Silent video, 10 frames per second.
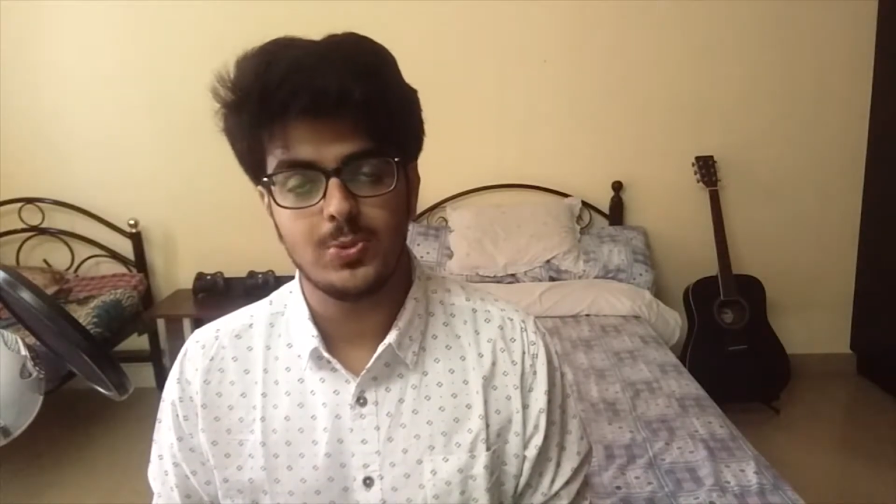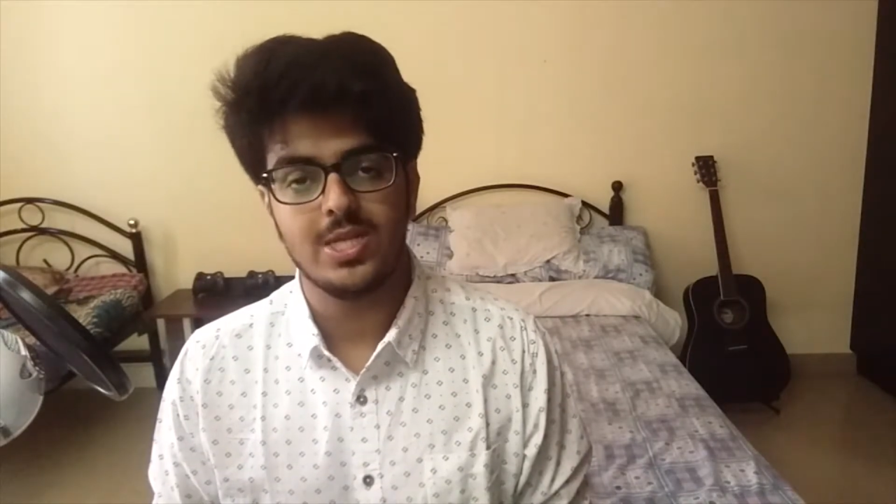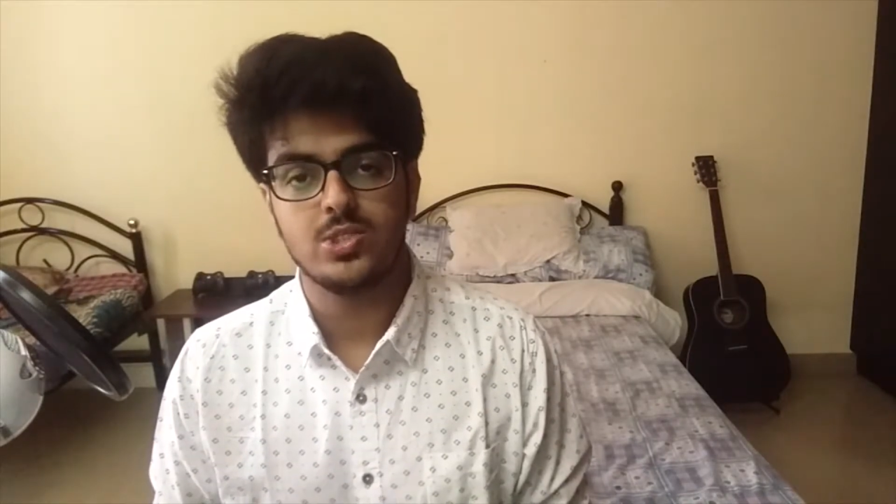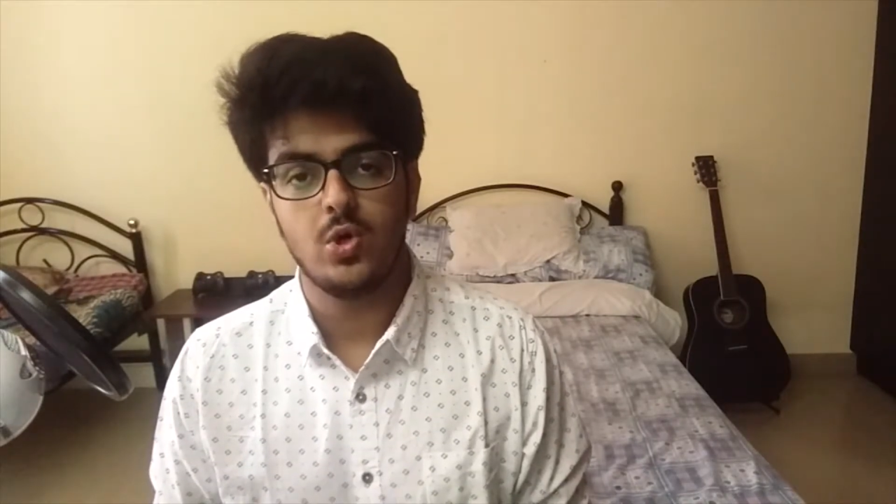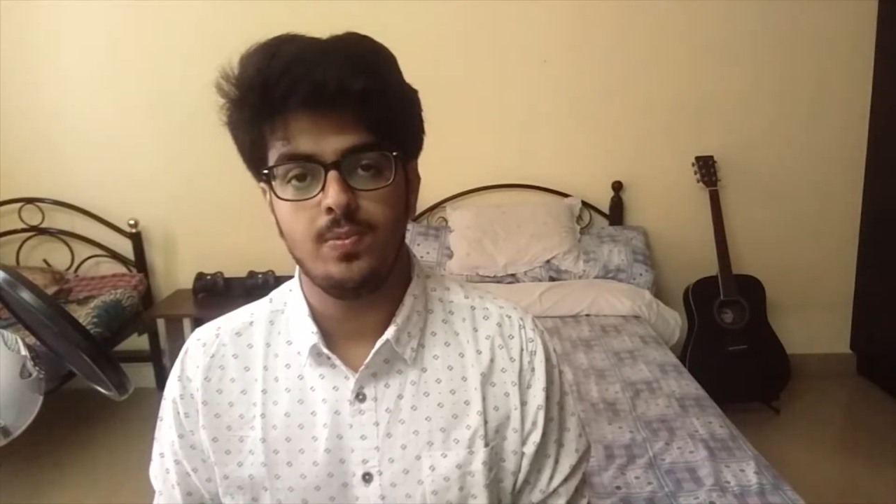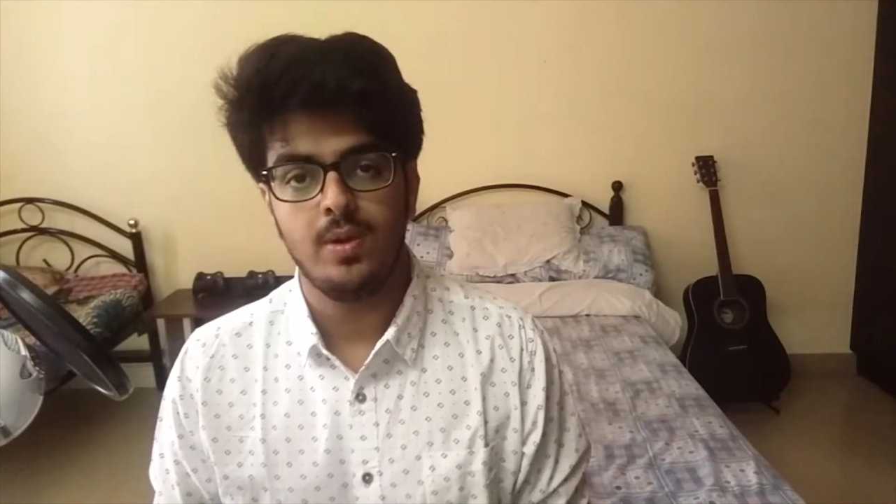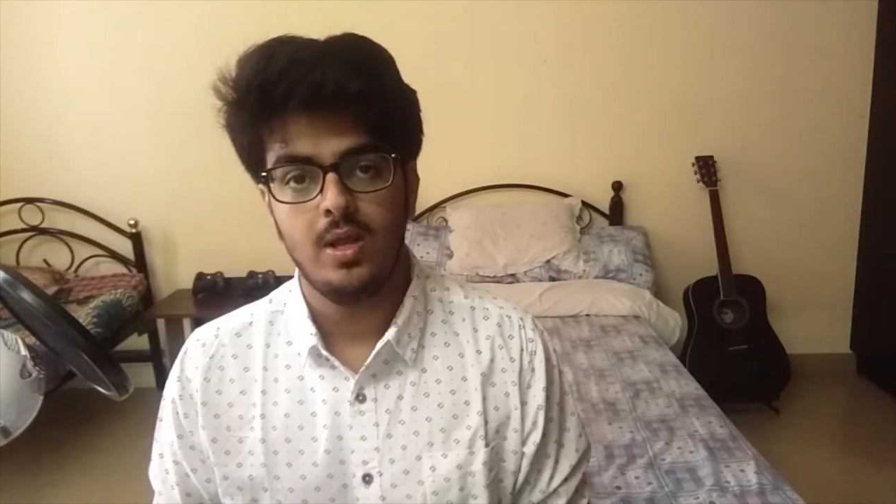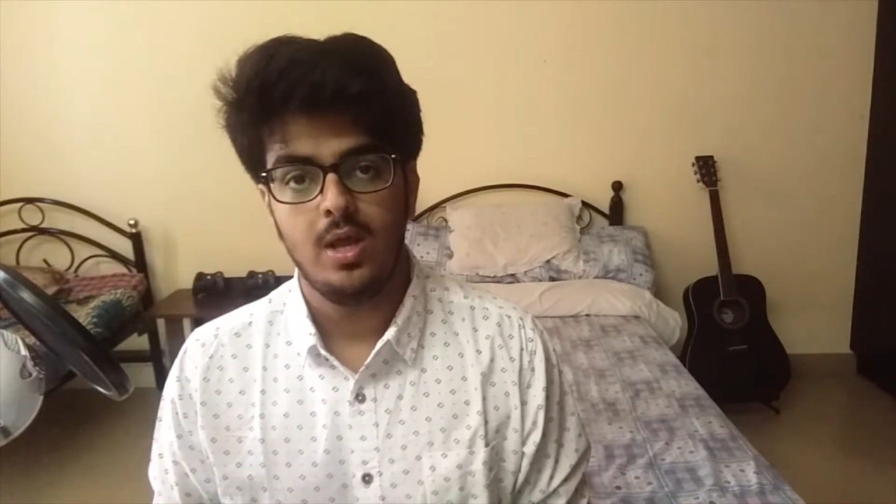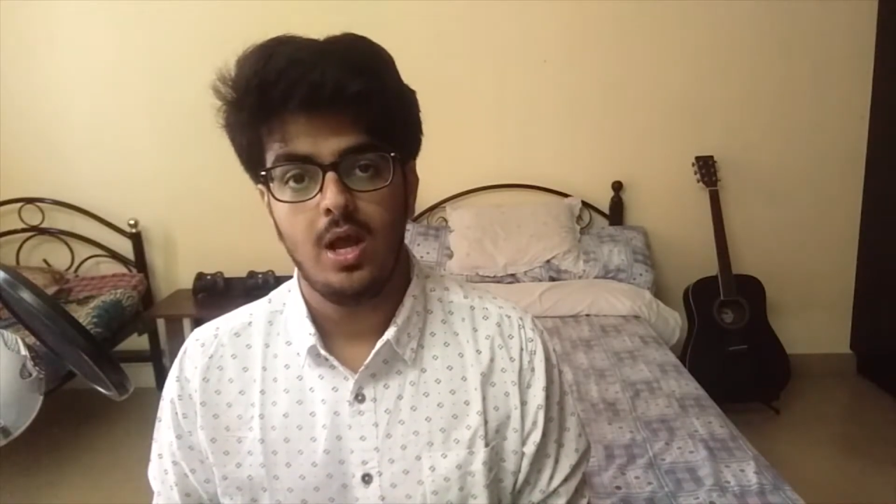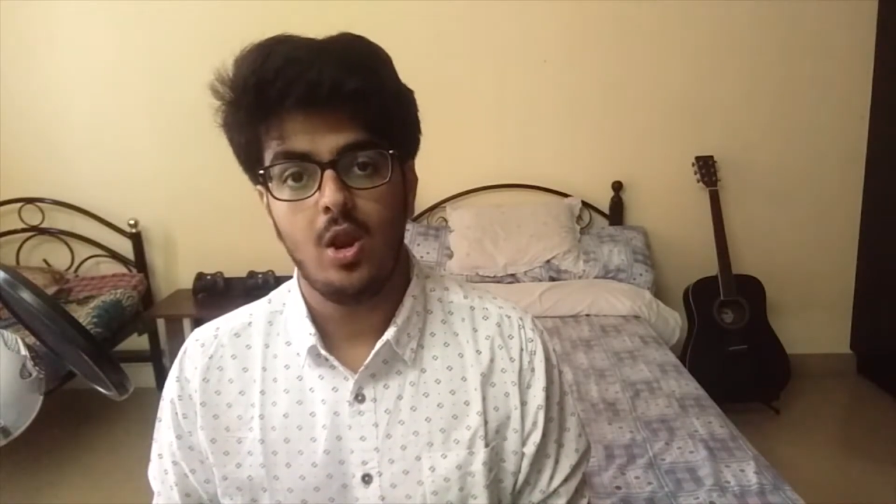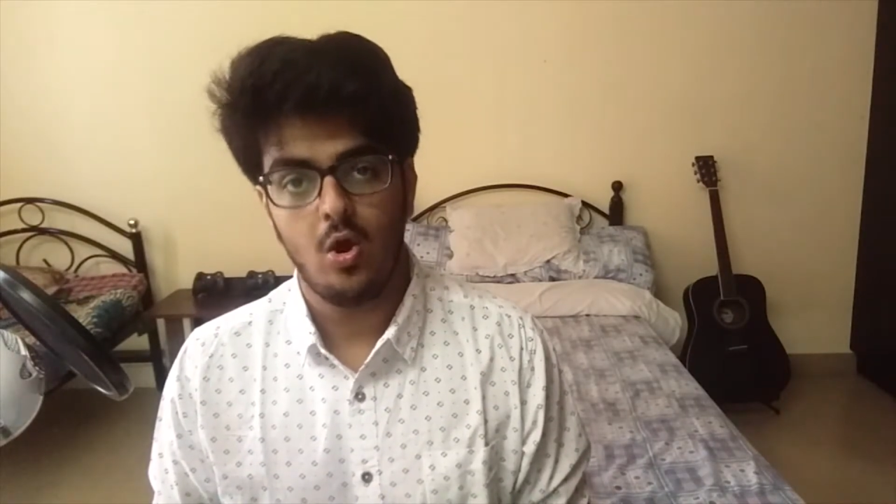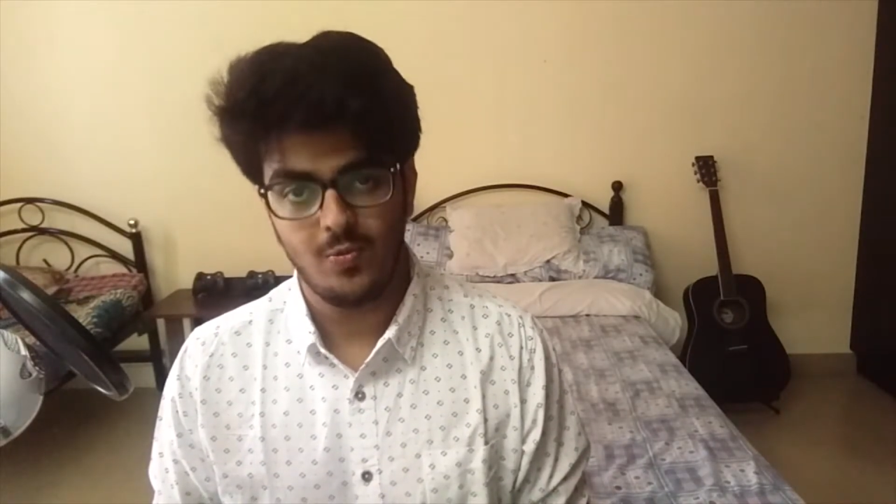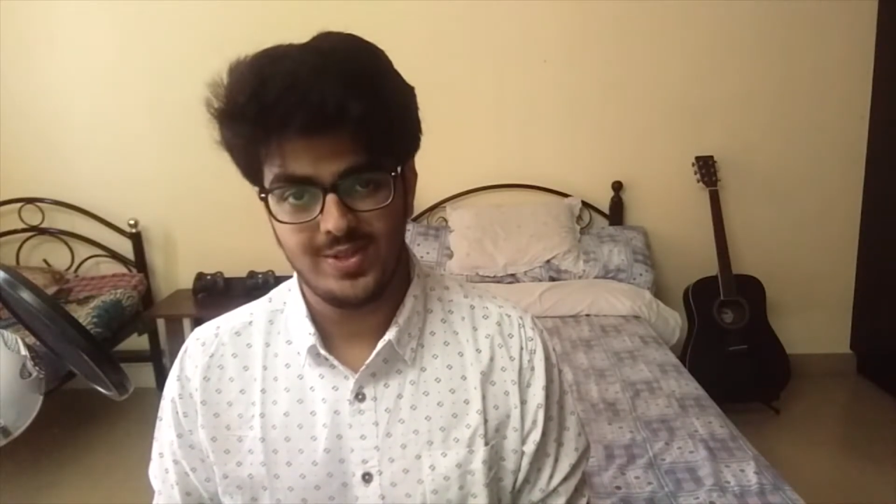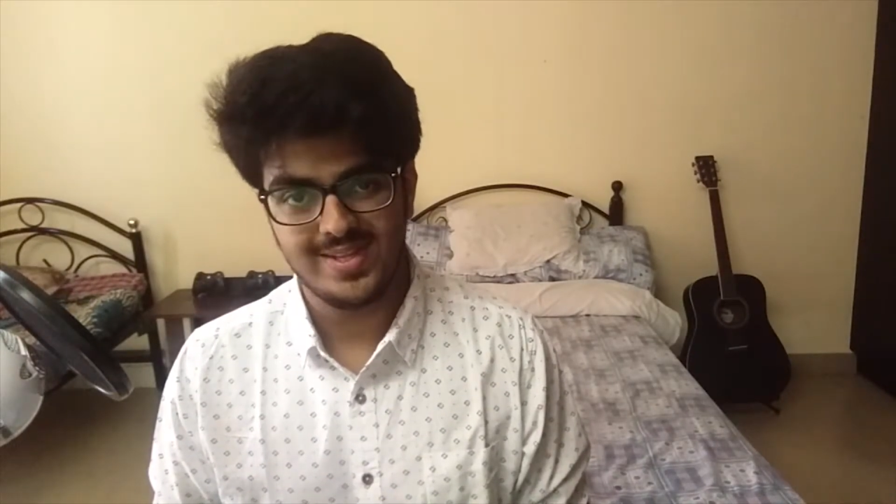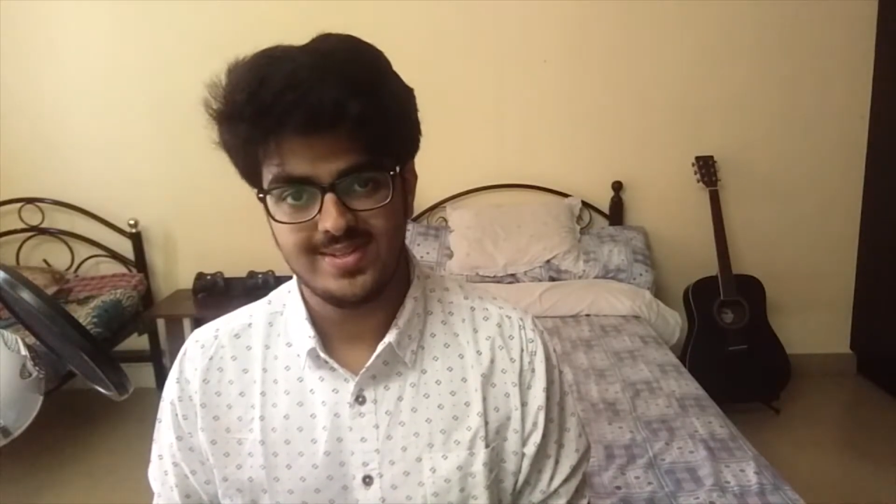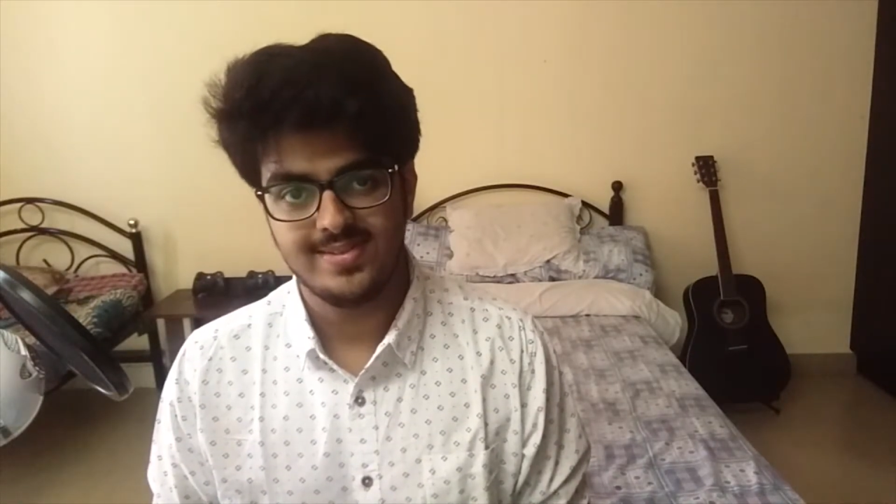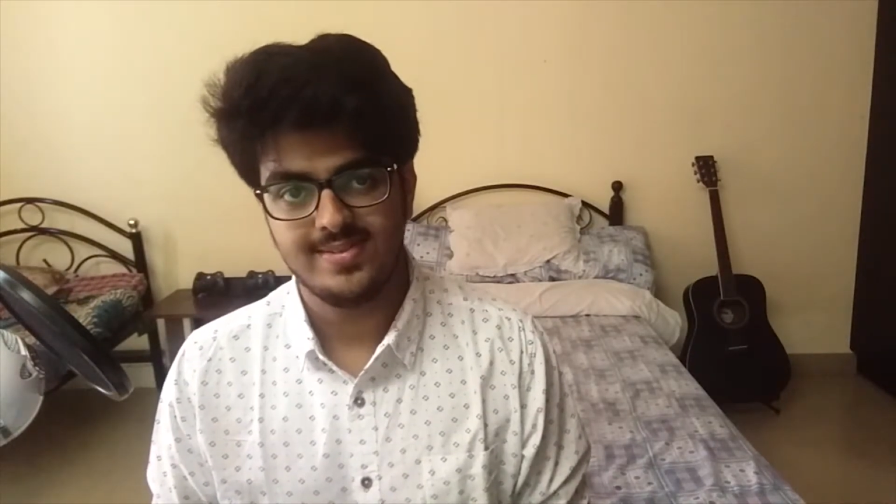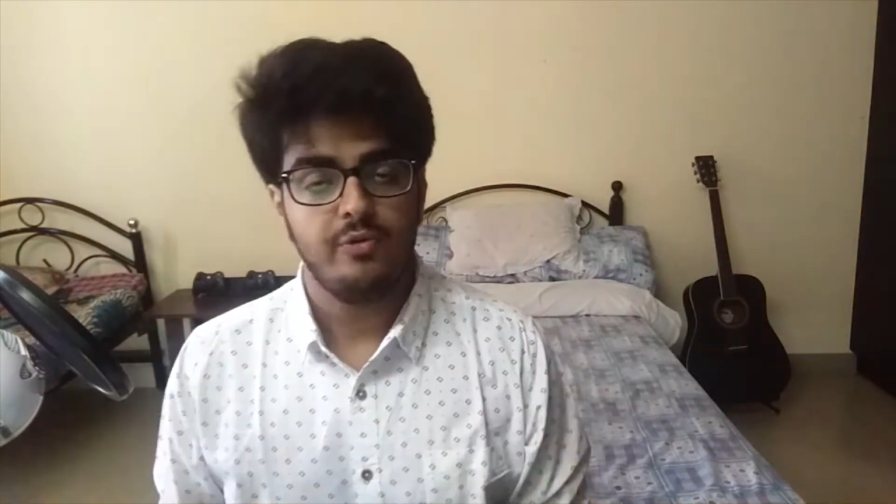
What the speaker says: with Azom along with it.